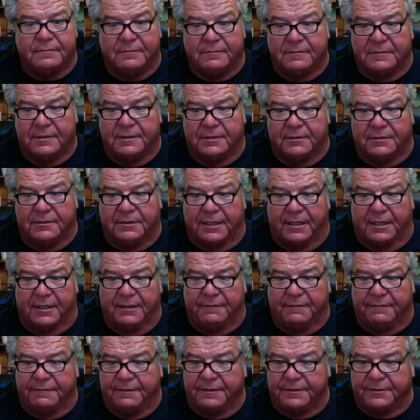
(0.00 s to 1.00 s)
little tiny
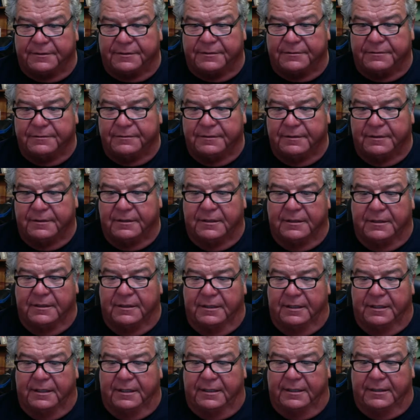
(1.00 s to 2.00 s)
fish.
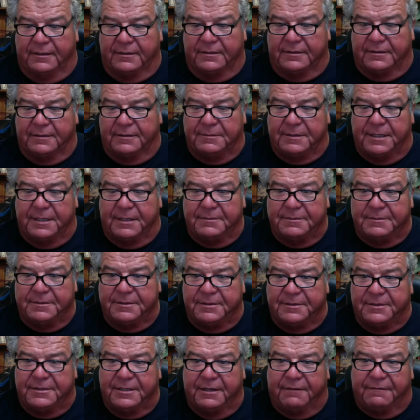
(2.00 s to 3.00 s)
And sometimes
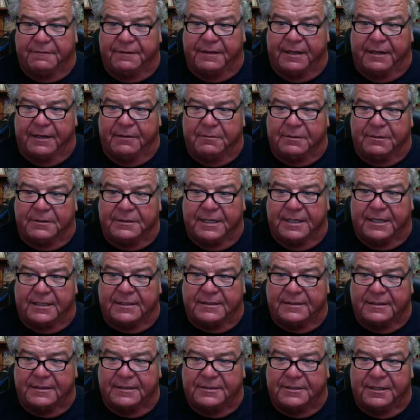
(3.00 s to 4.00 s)
Jeff and I will
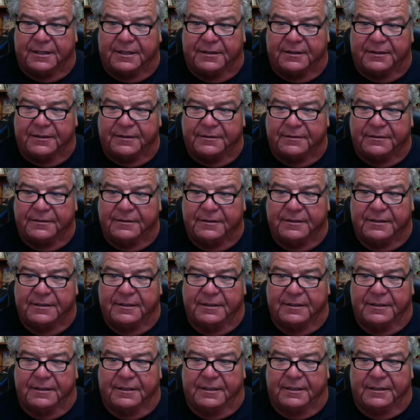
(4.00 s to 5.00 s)
text each other
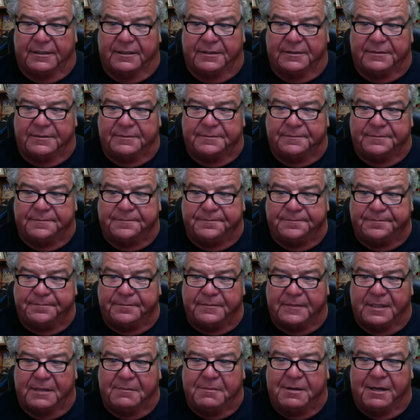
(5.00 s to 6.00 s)
um,
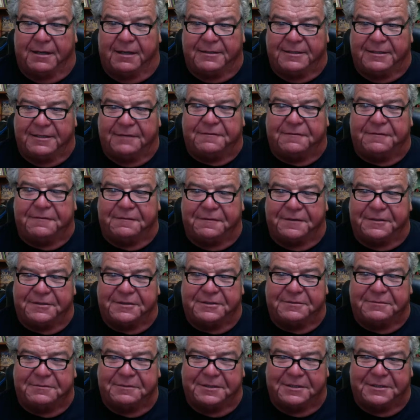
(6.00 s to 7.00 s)
about different
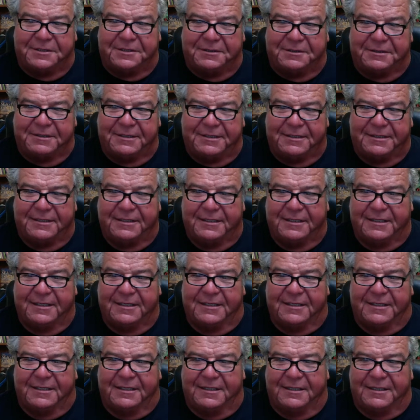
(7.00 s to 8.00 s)
fishing we're doing.
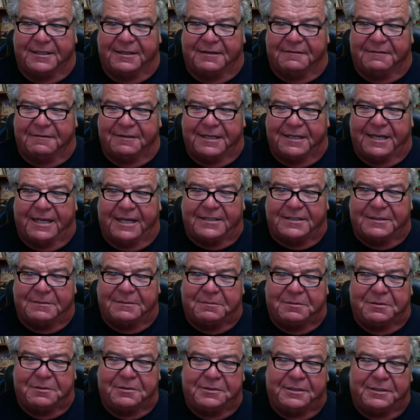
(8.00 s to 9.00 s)
You know, if we're catching
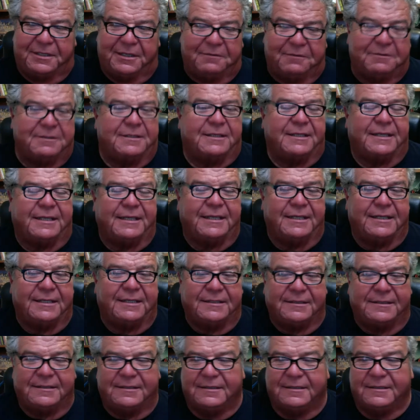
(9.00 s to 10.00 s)
bluegill with the
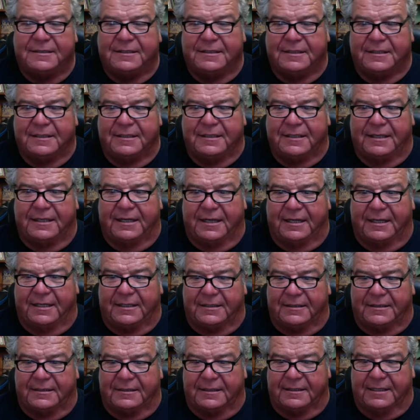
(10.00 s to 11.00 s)
kids at
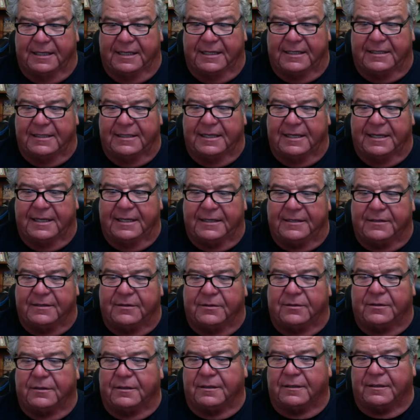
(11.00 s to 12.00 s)
Lake Lake
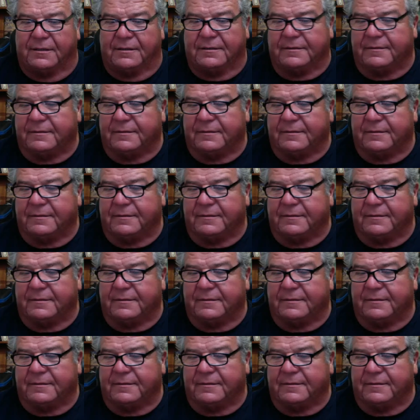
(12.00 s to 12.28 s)
or